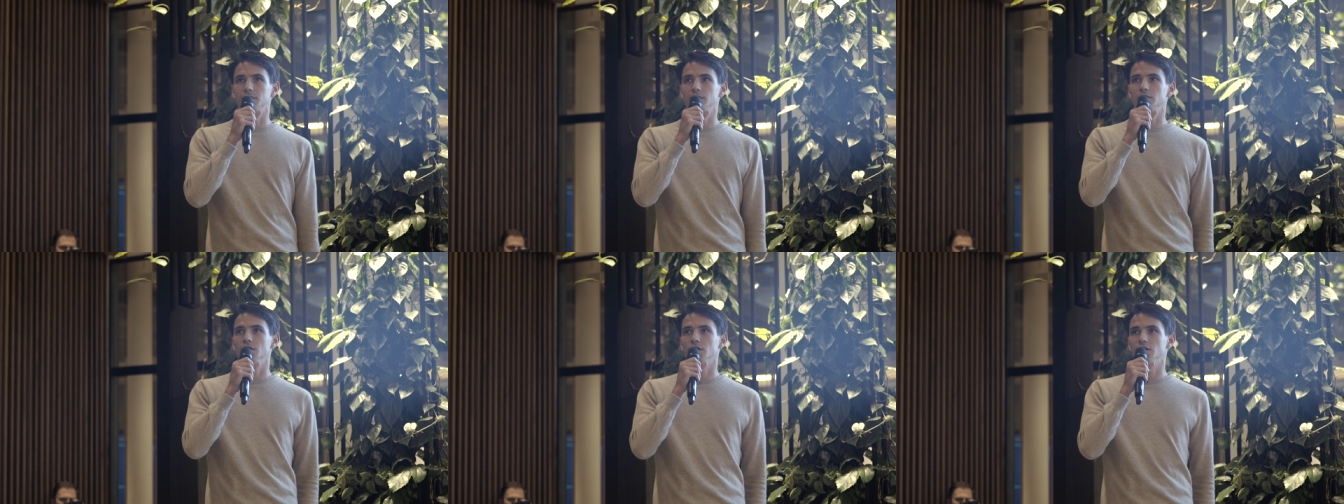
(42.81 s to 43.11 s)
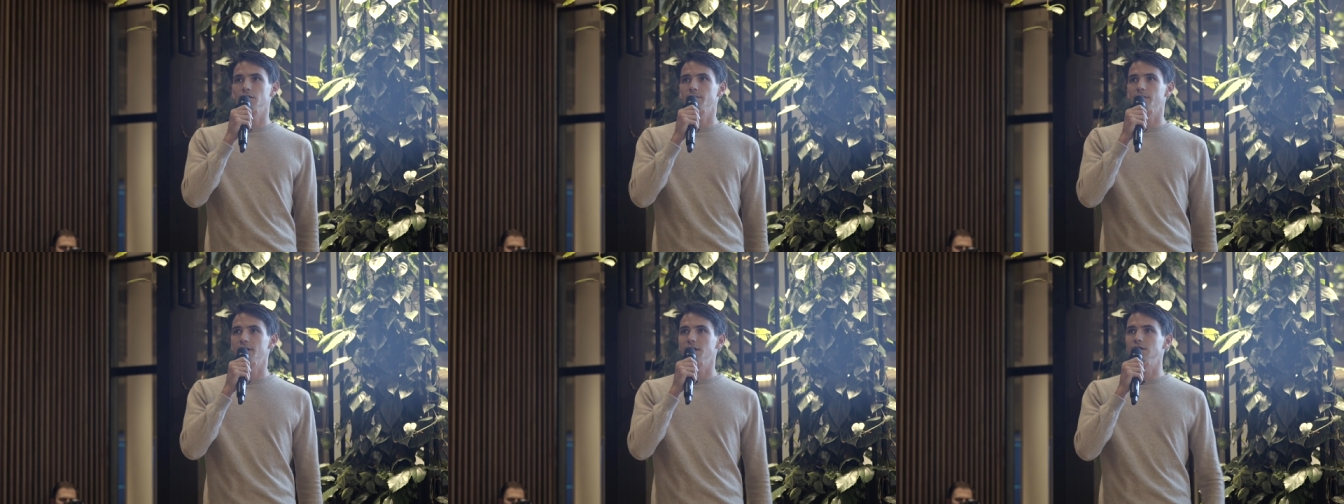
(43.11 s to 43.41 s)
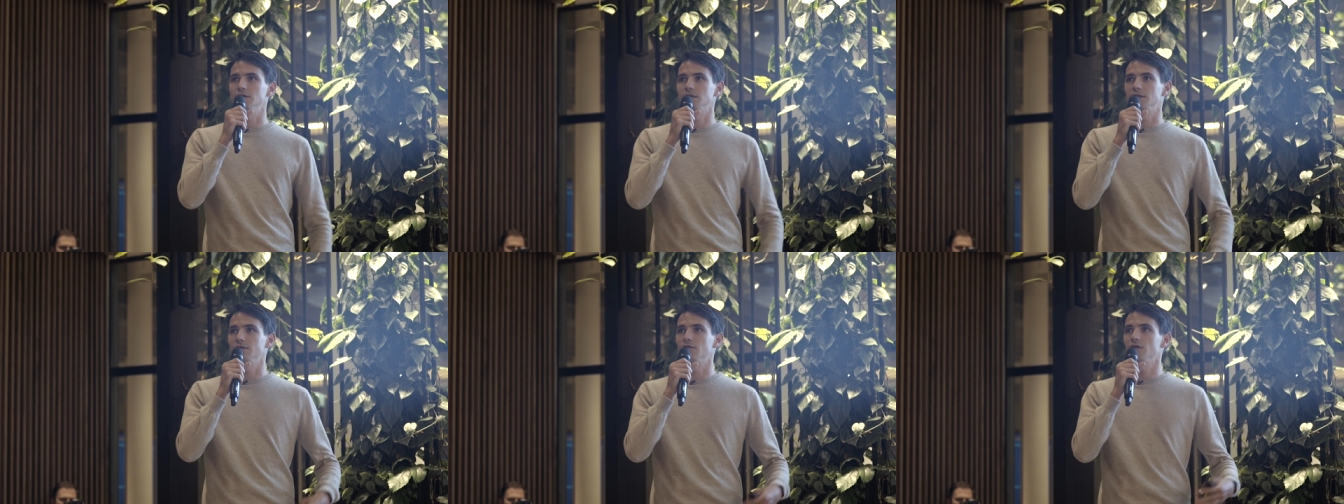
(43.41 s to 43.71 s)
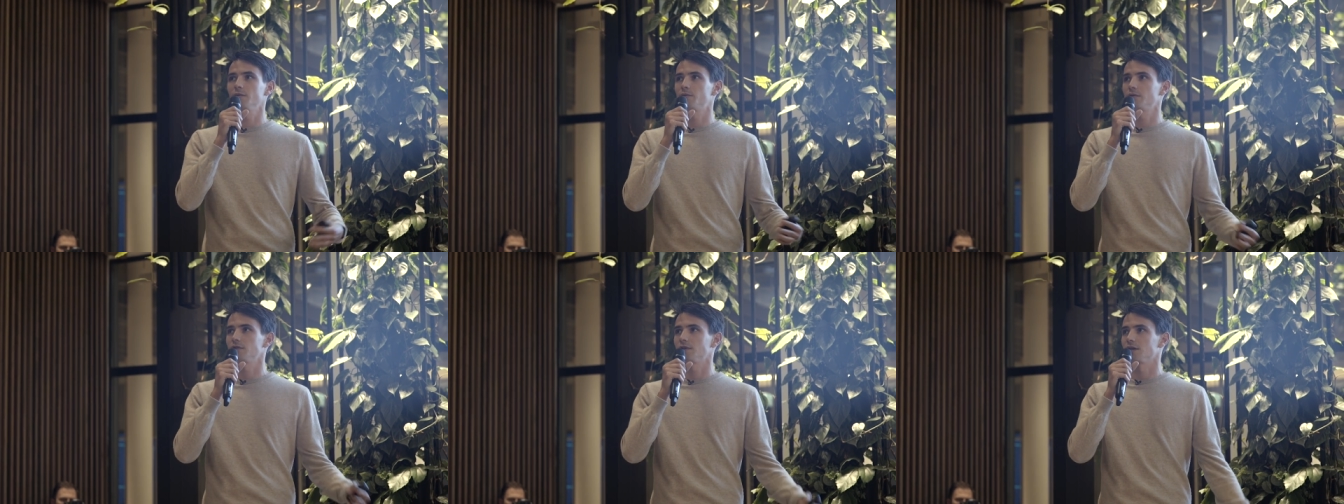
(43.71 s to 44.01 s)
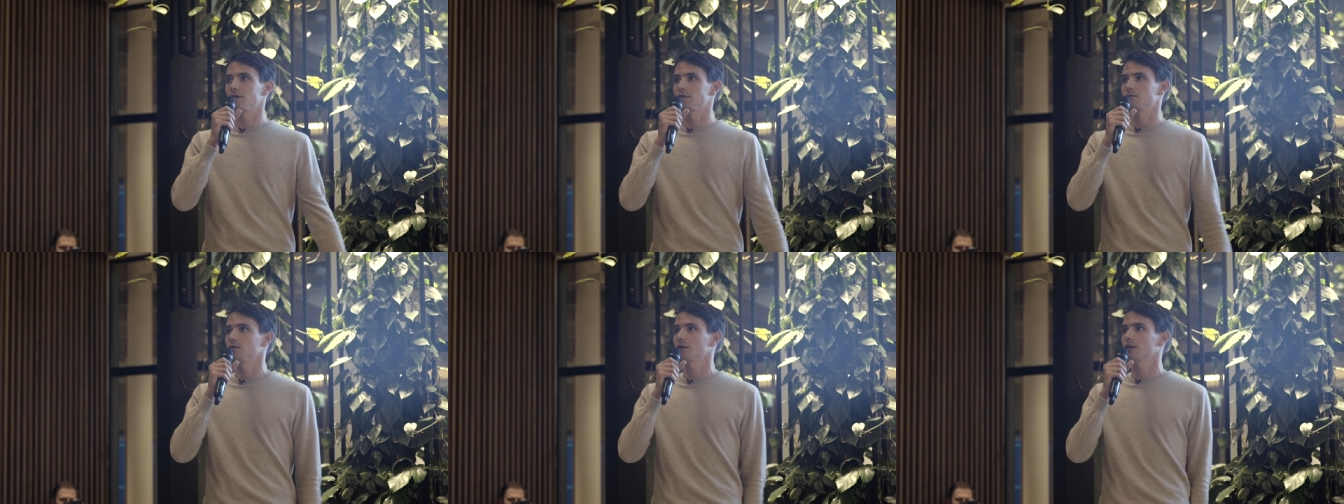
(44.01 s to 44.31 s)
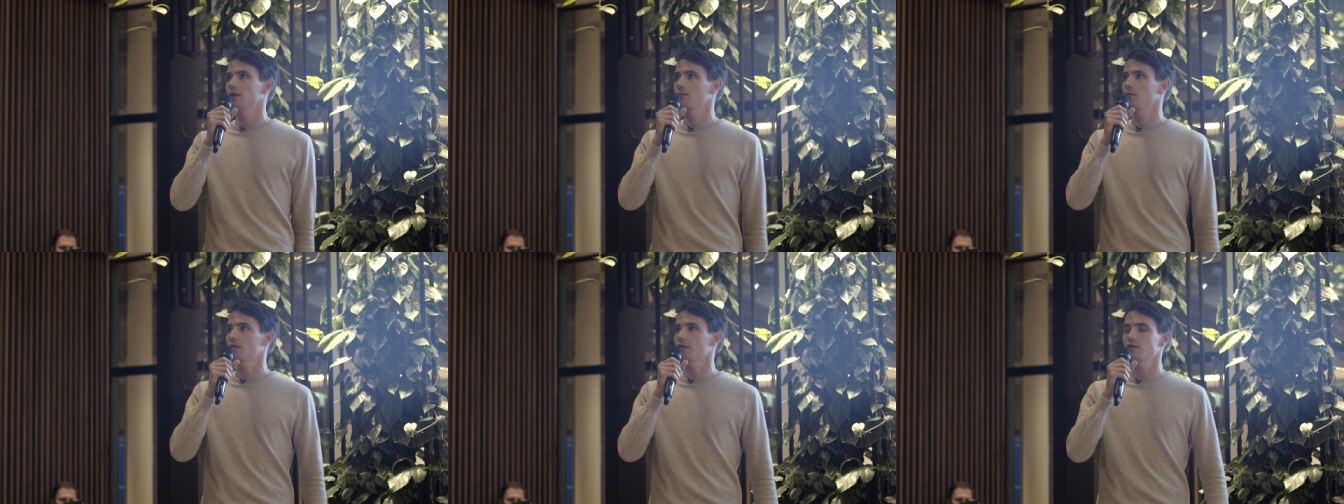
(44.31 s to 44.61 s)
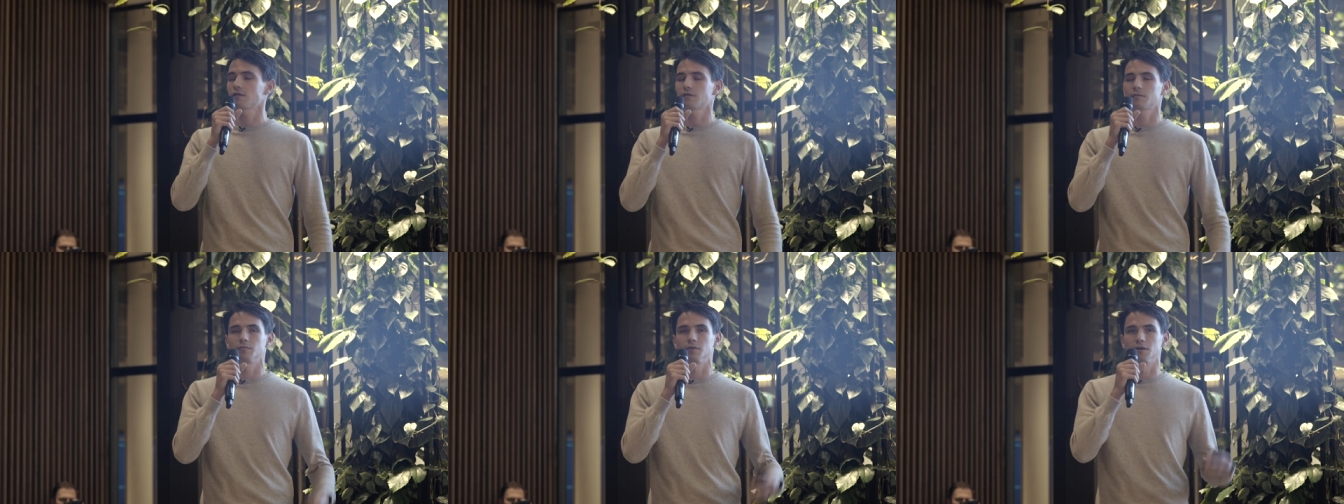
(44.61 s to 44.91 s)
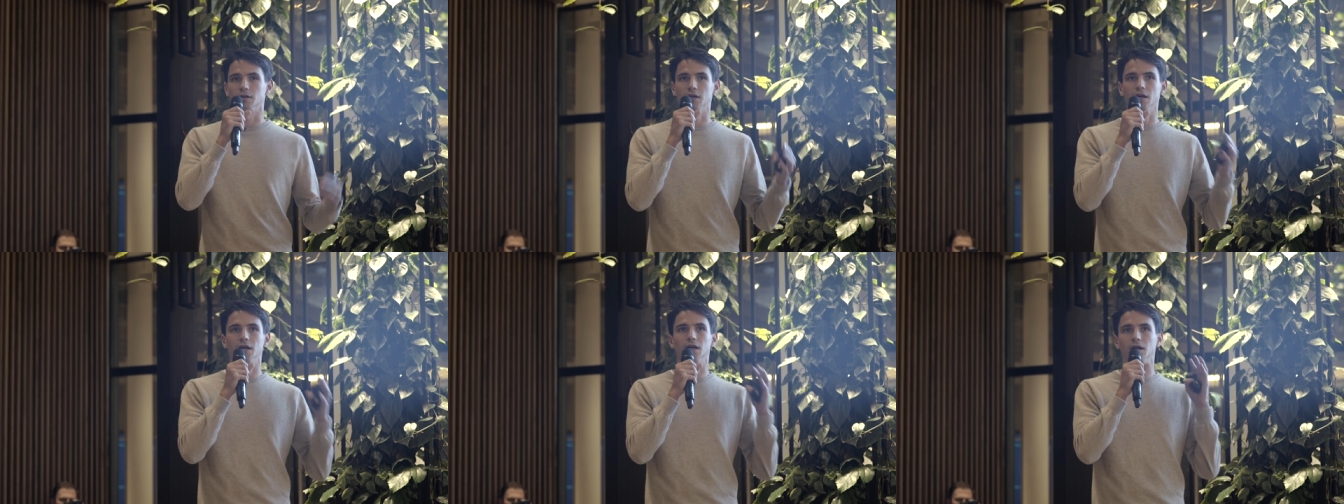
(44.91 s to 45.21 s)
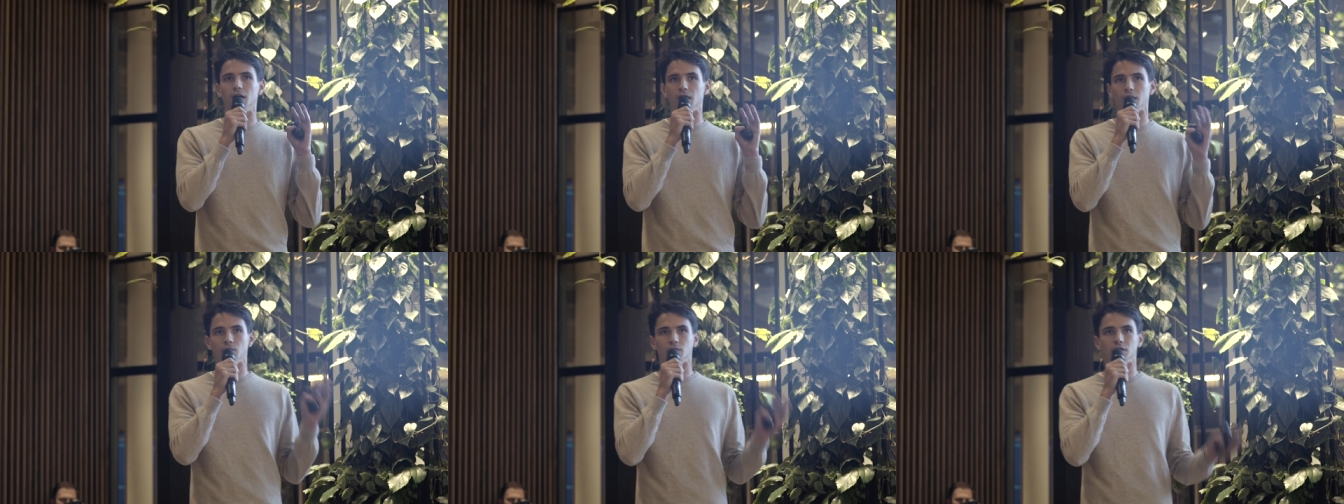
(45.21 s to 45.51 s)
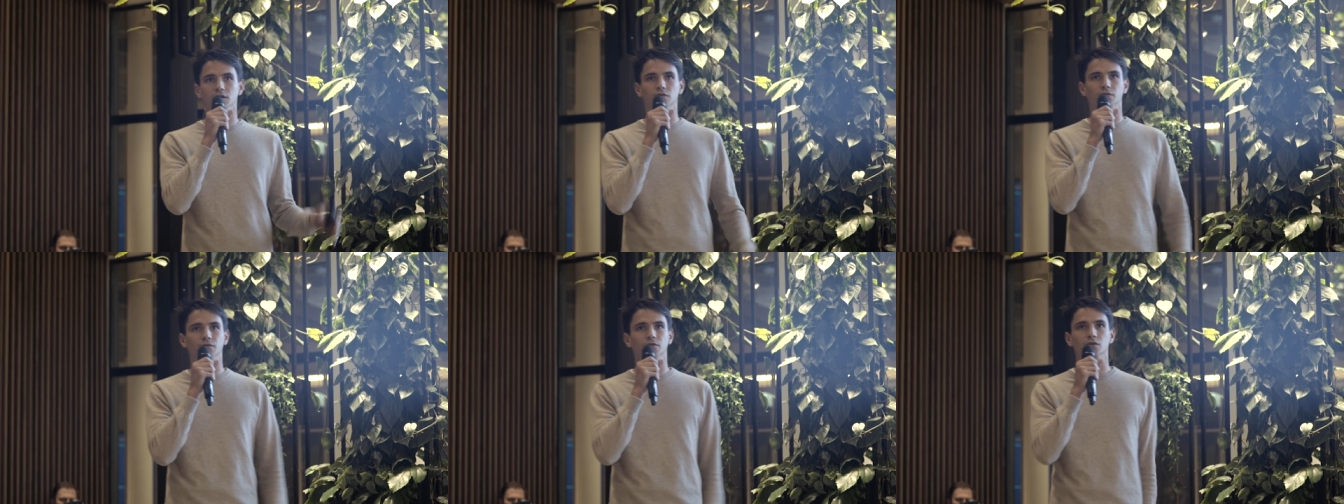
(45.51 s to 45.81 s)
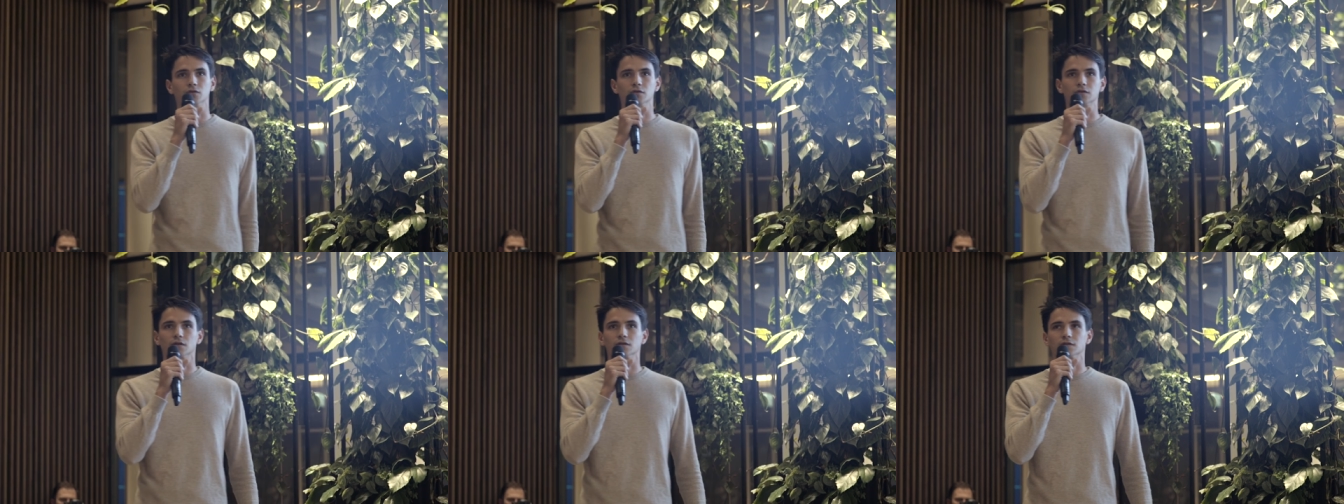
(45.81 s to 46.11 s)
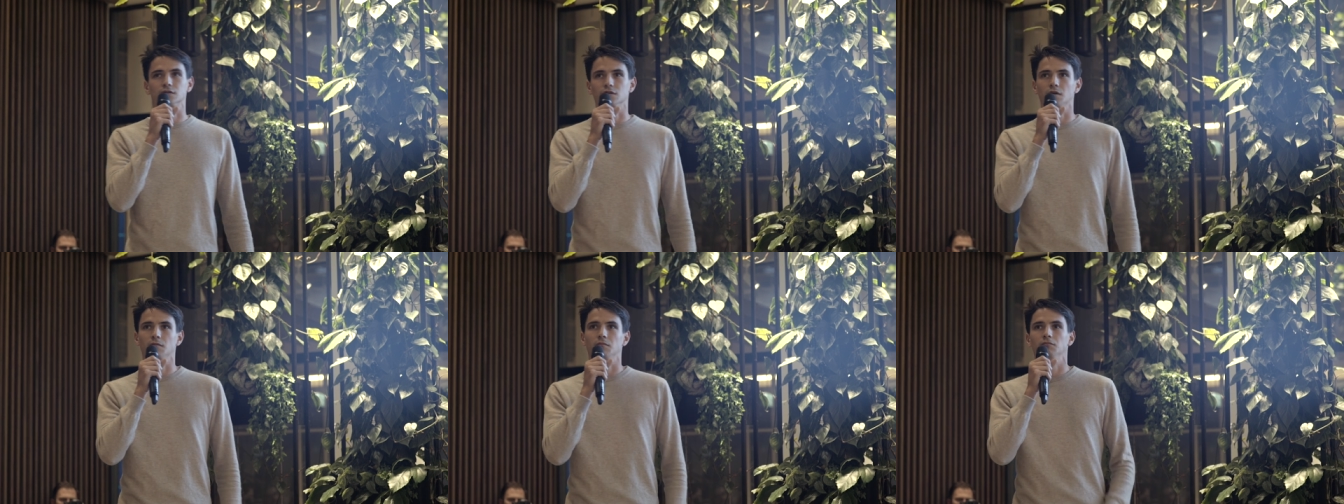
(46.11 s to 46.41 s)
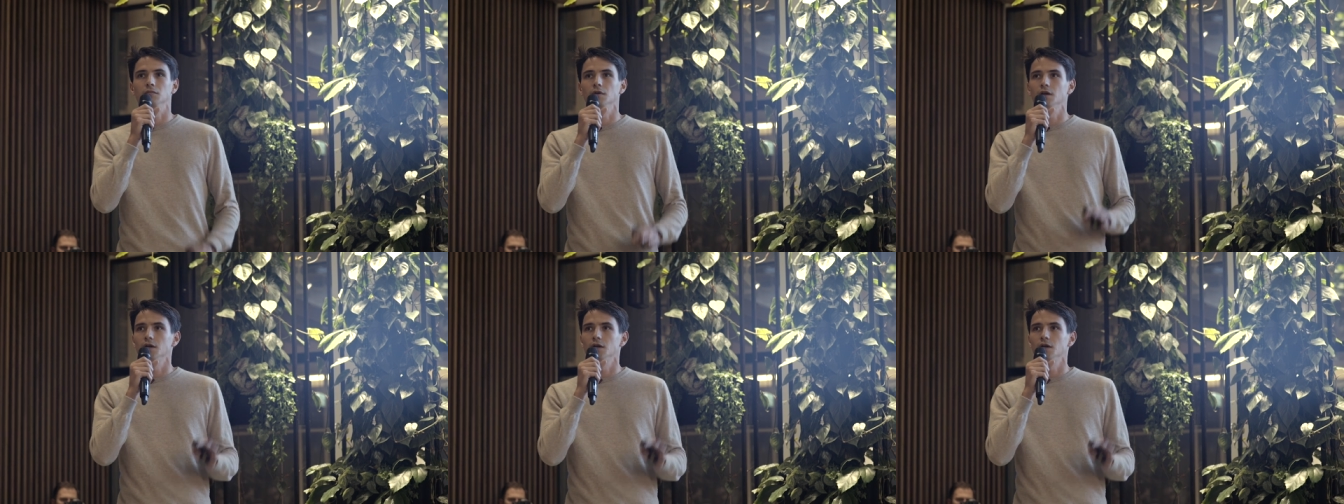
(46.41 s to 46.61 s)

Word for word: done by the developer that is working with us, but I, I wanted to focus on some